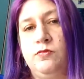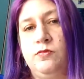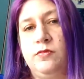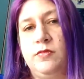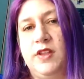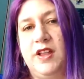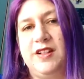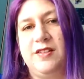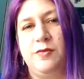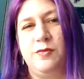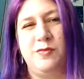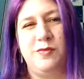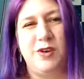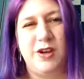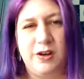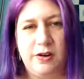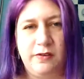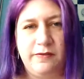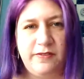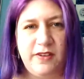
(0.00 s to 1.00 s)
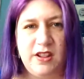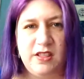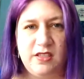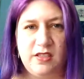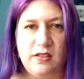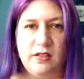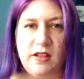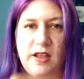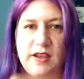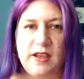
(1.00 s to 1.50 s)
like what'll fit,
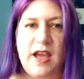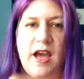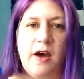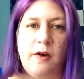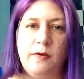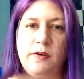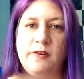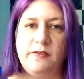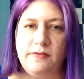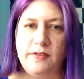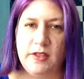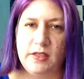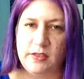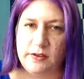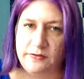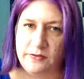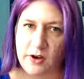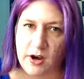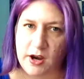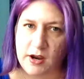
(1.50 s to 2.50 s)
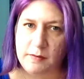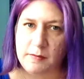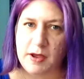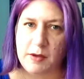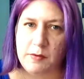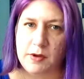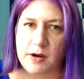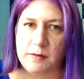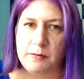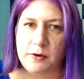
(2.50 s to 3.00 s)
like how it'll fit in the frame I
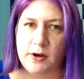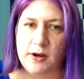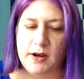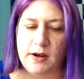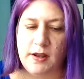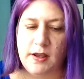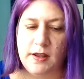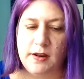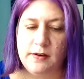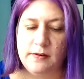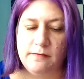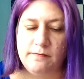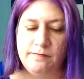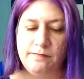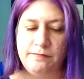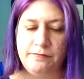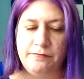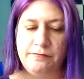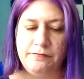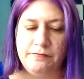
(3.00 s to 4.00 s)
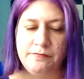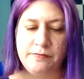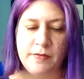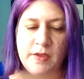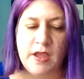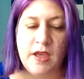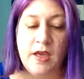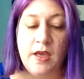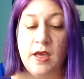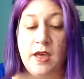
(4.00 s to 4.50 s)
want to put it in,
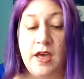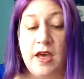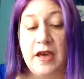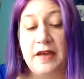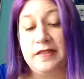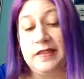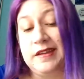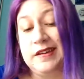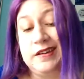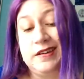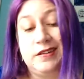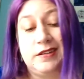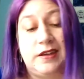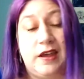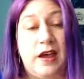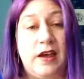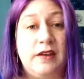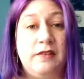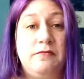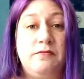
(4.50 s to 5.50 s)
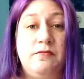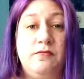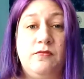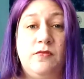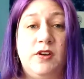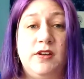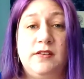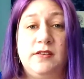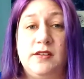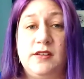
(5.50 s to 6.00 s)
and then decide
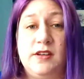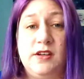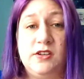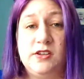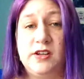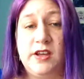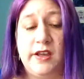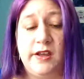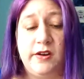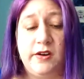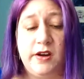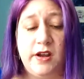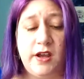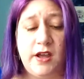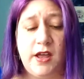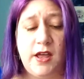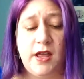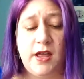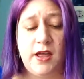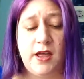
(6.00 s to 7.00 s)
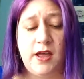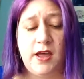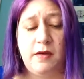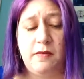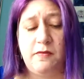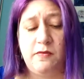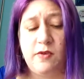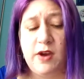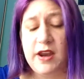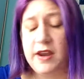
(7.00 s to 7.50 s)
what stitch count.
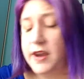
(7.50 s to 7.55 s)
Right